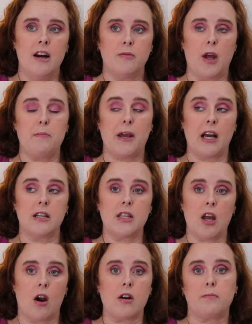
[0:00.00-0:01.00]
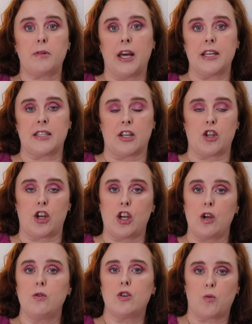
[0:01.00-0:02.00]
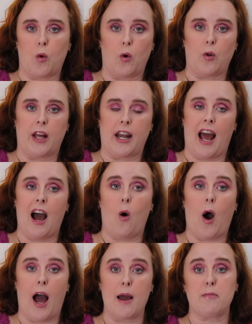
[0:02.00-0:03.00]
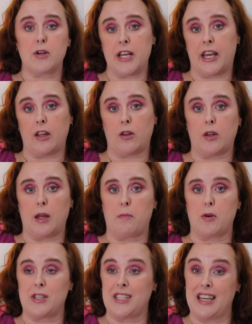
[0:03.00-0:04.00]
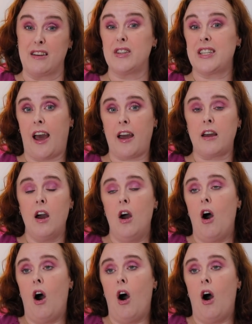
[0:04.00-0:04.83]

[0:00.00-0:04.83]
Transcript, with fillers: And because the art plays such a huge role in how I particularly perceive a deck,